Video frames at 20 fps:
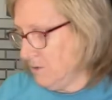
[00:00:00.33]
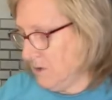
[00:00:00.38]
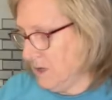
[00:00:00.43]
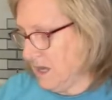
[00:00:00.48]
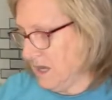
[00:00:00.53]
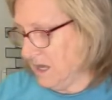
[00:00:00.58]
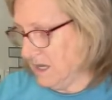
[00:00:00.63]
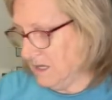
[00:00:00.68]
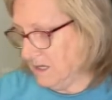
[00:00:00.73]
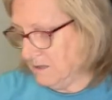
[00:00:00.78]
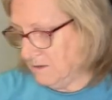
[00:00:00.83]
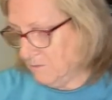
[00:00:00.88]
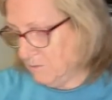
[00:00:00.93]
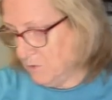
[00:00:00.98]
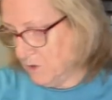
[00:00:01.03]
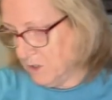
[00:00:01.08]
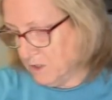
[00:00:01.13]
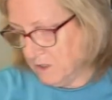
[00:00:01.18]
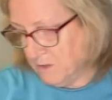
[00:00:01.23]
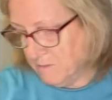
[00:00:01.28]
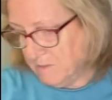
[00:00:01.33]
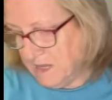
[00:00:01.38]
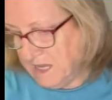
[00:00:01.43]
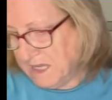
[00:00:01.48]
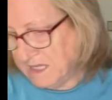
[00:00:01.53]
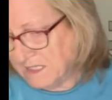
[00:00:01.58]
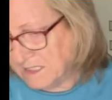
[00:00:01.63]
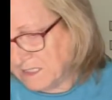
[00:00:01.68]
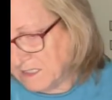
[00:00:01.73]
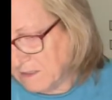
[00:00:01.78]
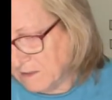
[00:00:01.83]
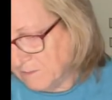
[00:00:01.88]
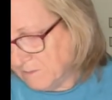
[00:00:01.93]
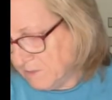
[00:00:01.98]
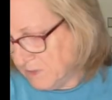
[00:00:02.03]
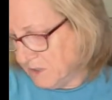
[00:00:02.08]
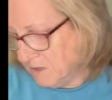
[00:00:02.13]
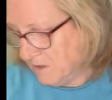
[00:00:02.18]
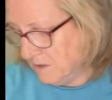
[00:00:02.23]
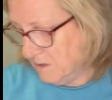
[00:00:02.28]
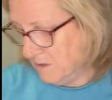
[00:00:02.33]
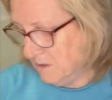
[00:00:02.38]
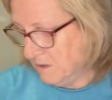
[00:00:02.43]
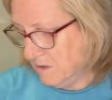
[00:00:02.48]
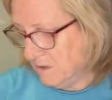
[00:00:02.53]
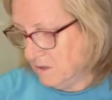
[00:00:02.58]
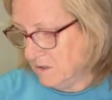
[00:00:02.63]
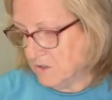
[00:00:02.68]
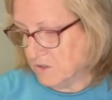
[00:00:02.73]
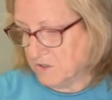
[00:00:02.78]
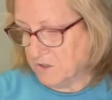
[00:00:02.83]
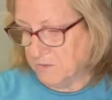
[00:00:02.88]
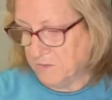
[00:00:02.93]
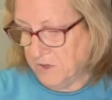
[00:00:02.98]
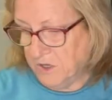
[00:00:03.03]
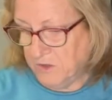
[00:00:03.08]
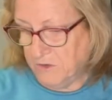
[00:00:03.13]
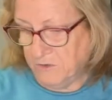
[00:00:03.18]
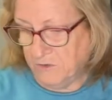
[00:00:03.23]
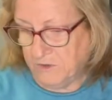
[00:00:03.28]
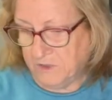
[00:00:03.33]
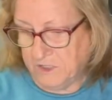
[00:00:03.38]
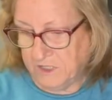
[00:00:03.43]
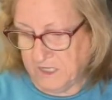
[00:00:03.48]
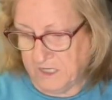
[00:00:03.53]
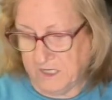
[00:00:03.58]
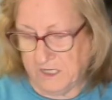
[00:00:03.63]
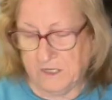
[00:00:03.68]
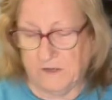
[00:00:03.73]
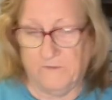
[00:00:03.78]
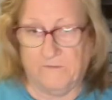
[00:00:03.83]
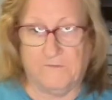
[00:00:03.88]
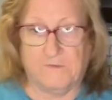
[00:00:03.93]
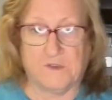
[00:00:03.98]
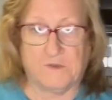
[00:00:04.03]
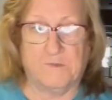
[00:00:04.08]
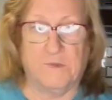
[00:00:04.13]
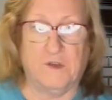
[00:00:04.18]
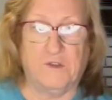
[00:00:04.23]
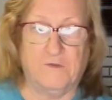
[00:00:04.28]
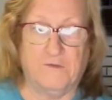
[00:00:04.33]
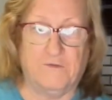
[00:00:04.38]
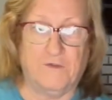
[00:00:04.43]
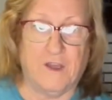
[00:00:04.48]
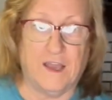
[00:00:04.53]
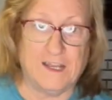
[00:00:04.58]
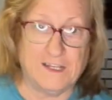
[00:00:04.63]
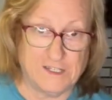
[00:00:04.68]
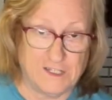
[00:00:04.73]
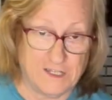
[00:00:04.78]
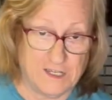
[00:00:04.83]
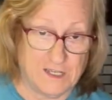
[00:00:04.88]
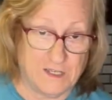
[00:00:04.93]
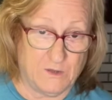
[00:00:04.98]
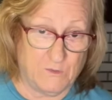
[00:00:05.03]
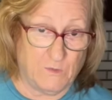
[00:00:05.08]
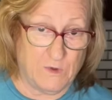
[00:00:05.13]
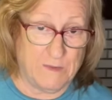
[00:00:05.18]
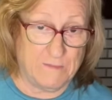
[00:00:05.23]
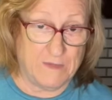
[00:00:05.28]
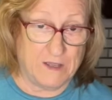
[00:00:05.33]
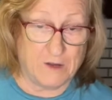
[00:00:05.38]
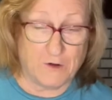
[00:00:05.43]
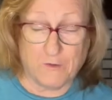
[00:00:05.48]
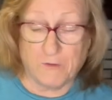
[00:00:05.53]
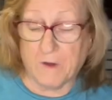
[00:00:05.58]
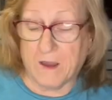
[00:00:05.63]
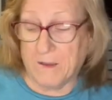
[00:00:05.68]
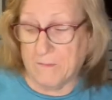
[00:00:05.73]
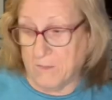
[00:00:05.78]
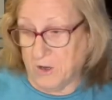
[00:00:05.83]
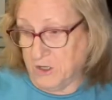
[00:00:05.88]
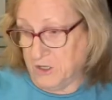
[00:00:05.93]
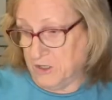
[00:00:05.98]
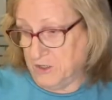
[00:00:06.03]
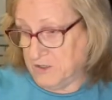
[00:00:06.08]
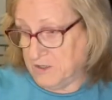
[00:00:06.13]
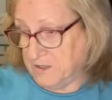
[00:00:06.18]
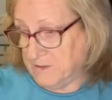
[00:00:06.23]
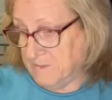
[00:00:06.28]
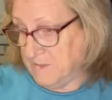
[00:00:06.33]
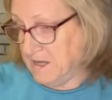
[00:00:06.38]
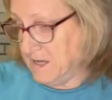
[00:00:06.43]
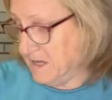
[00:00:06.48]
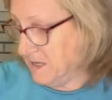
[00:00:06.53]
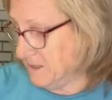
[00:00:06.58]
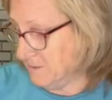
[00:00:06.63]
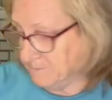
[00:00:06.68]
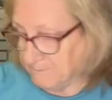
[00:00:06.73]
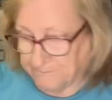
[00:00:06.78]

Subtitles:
Okay, we're gonna make some smothered fried chicken the way my grandma used to make.